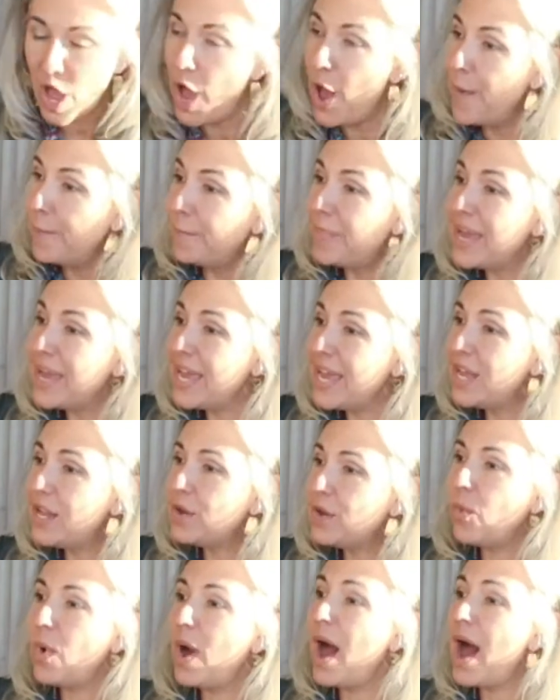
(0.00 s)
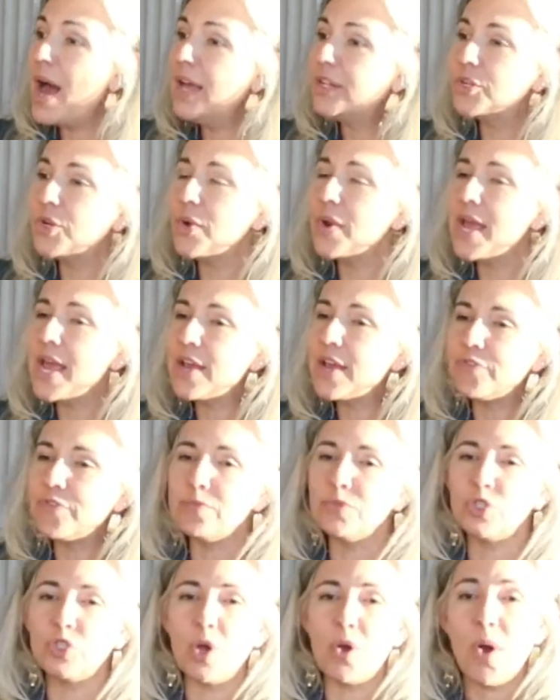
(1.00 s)
Been wandering
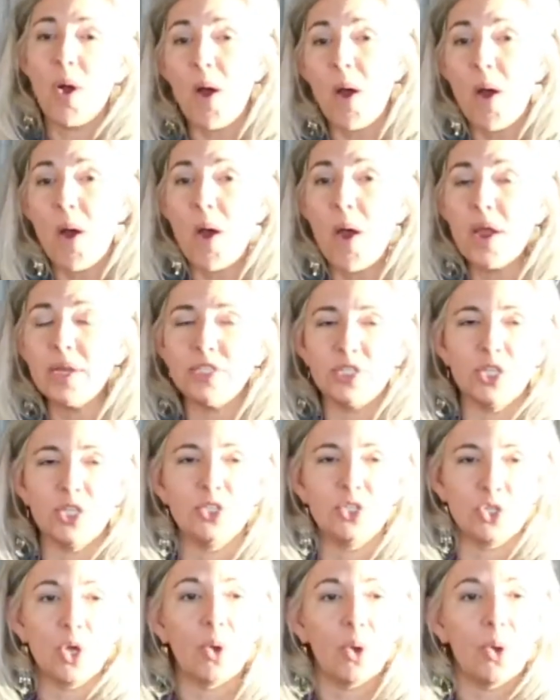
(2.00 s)
from shore to shore.